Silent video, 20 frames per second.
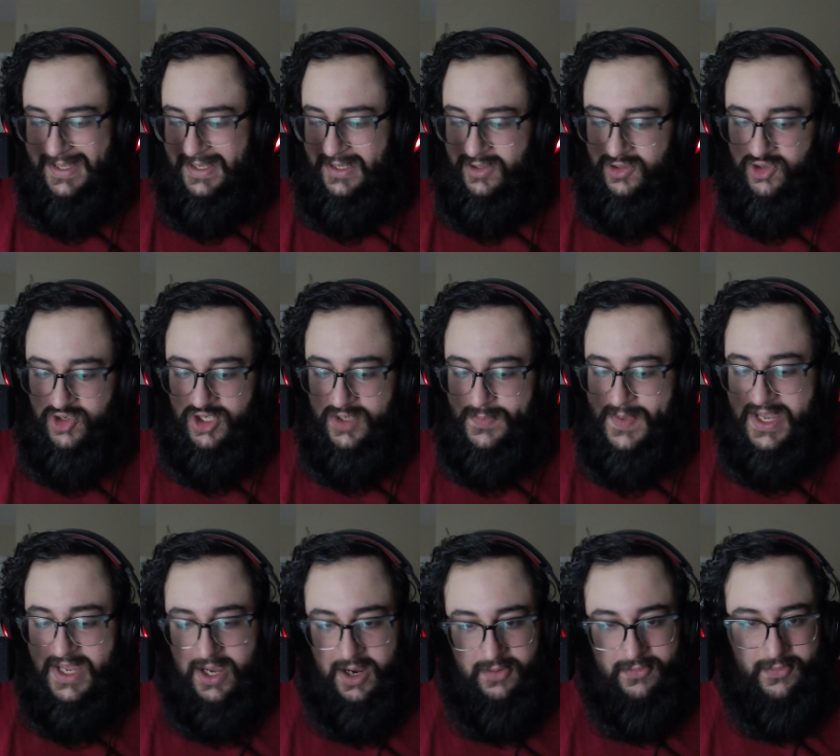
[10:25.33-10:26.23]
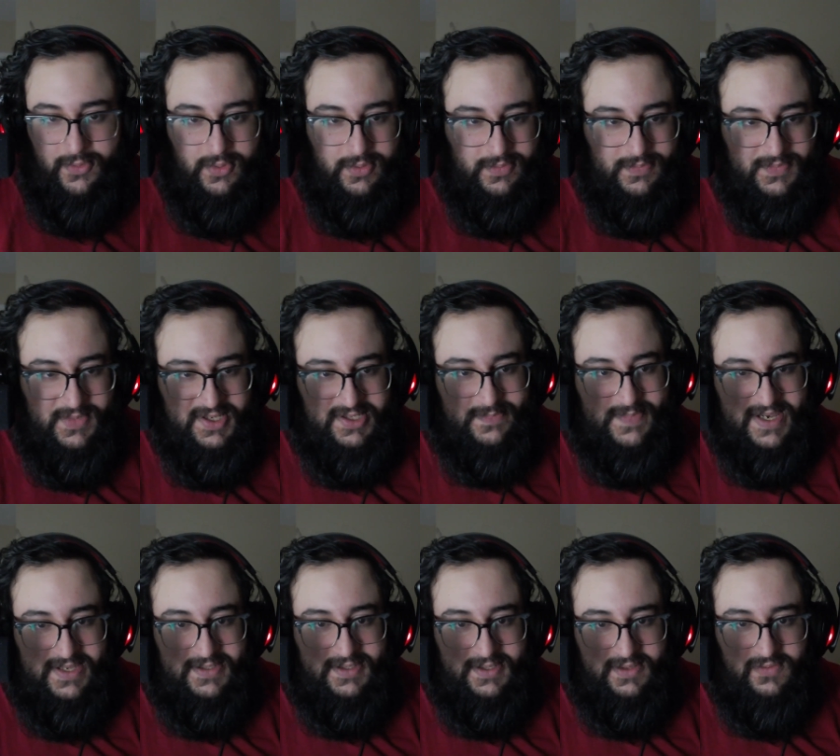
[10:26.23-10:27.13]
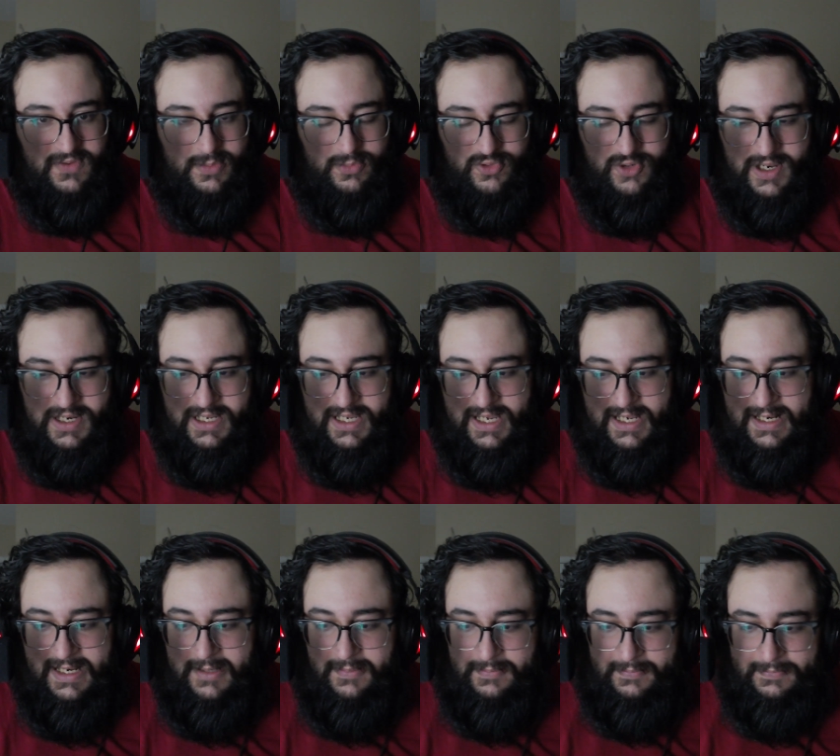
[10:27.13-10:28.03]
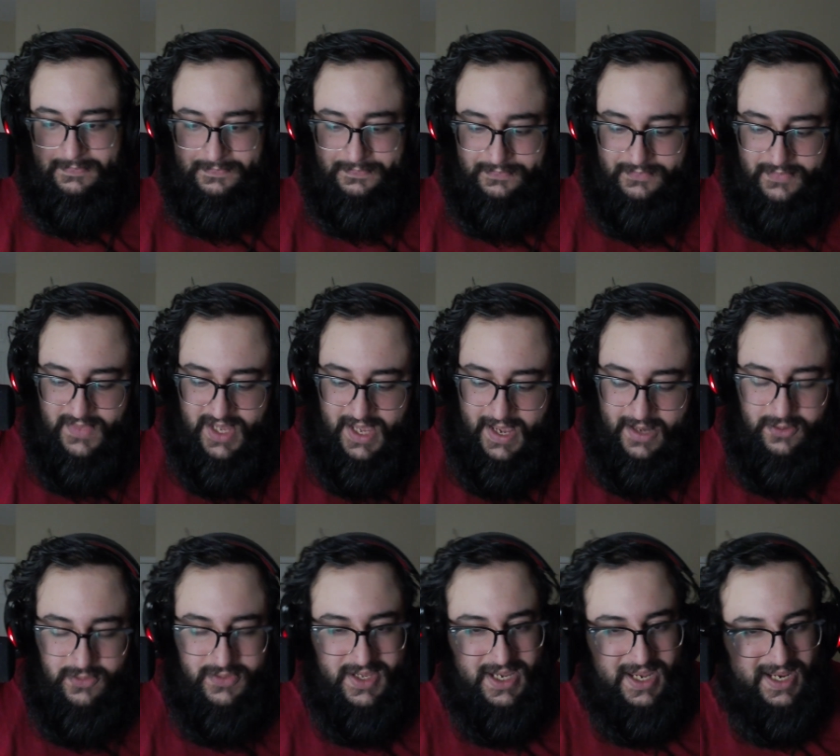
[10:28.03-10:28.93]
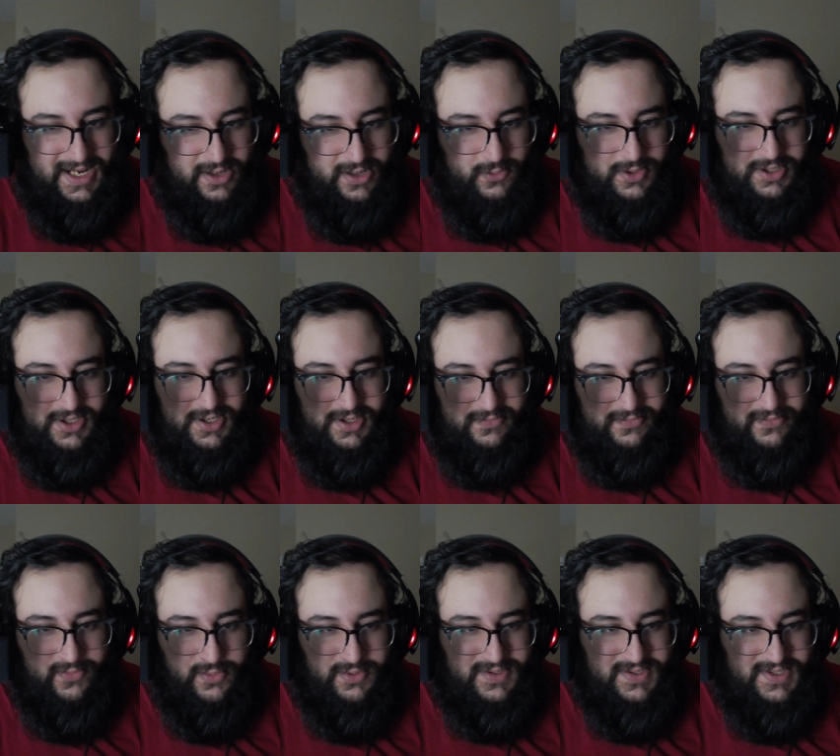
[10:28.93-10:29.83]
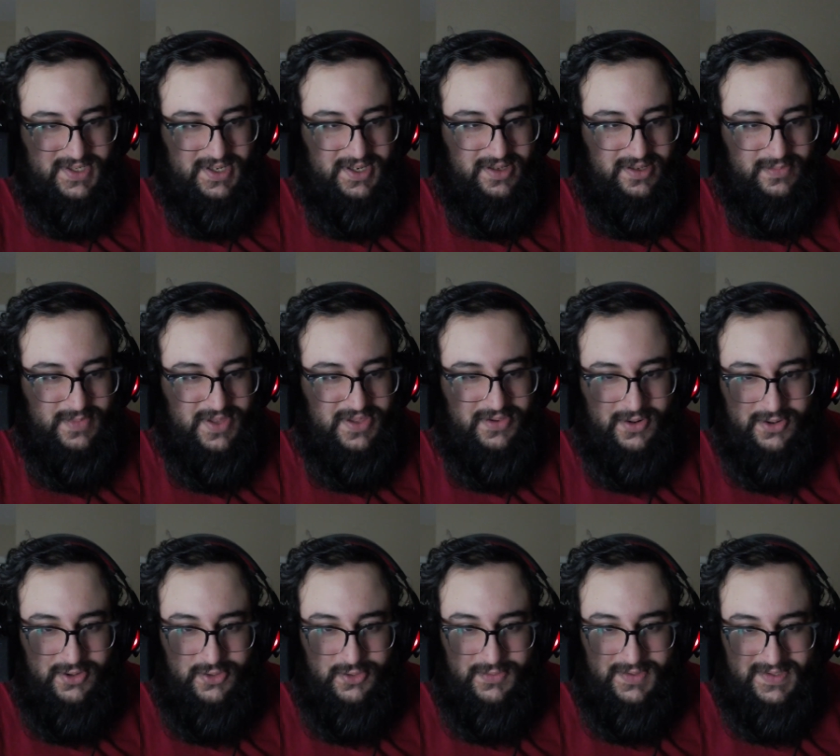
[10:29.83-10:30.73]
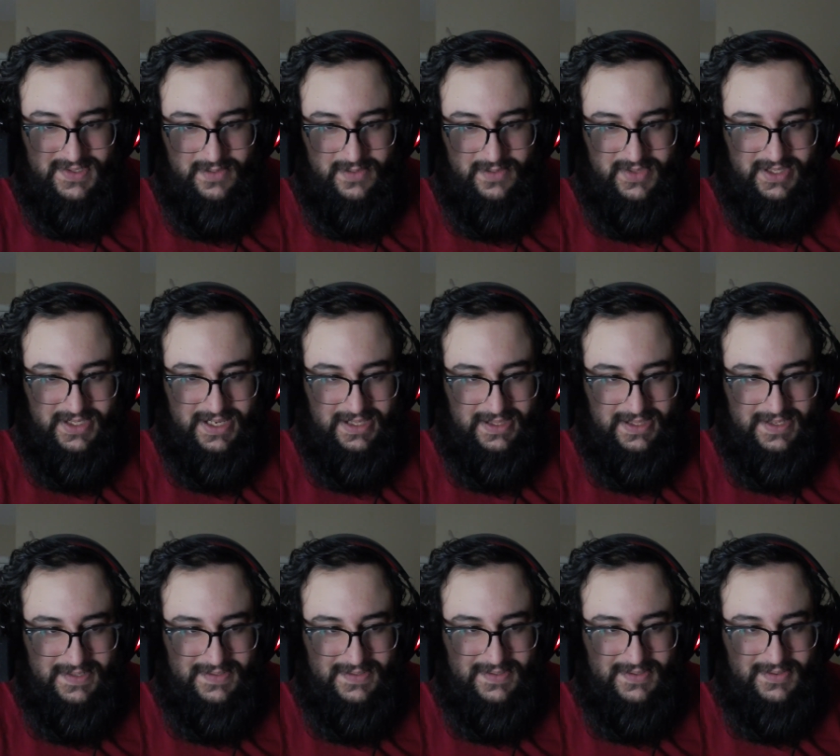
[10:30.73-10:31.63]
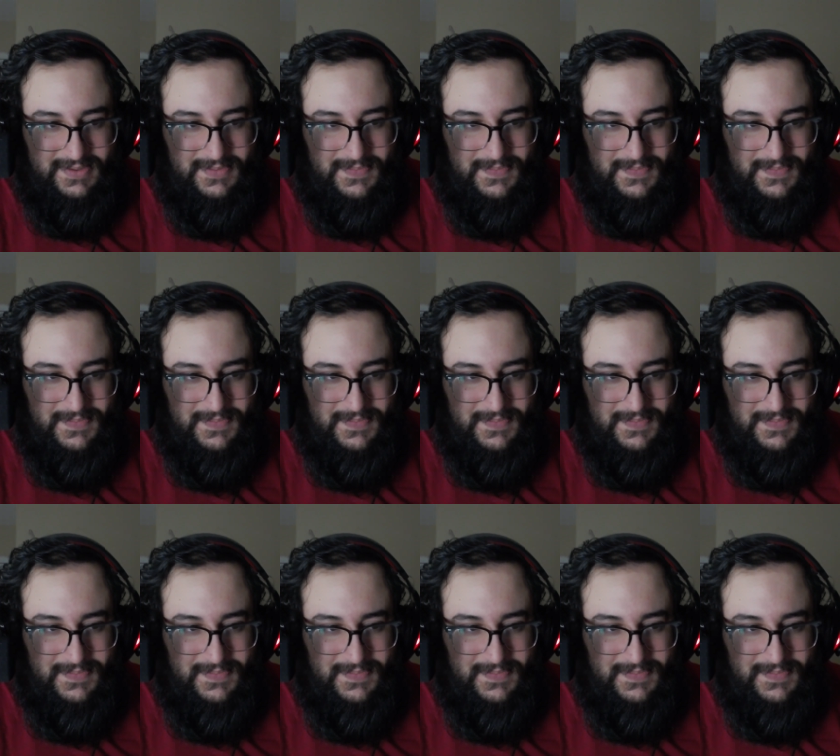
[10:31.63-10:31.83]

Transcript: just be careful is basically what i'm trying to get at i don't think anyone could have foreseen Mithyard doing something like this